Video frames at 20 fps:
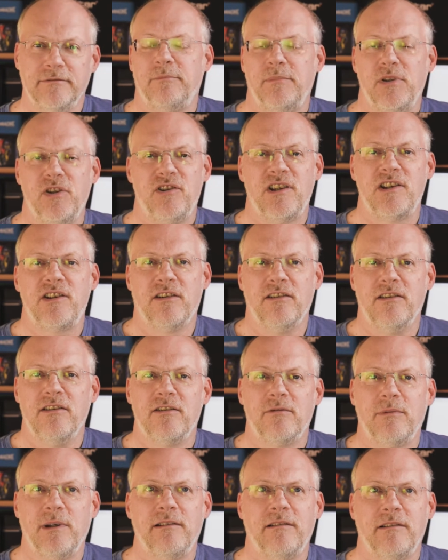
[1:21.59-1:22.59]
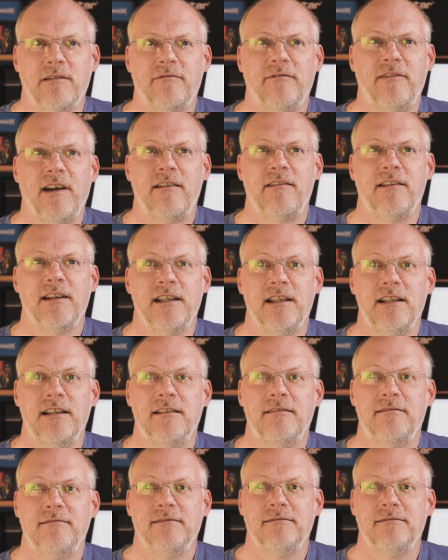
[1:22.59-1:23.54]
musicians, we were very